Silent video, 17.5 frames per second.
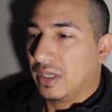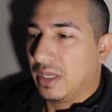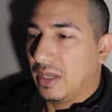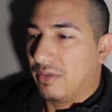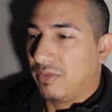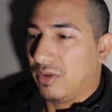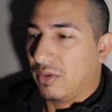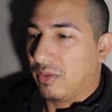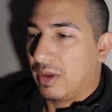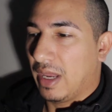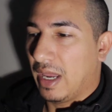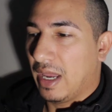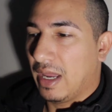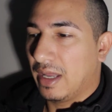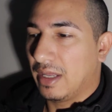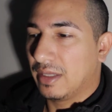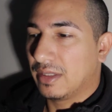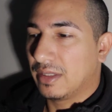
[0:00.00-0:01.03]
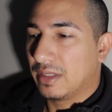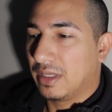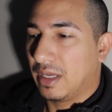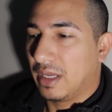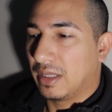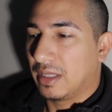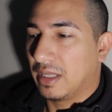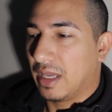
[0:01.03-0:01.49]
if you can't
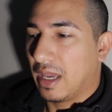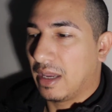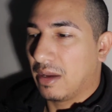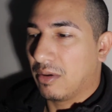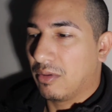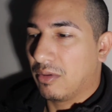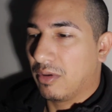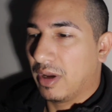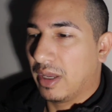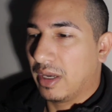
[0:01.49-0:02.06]
get the angle,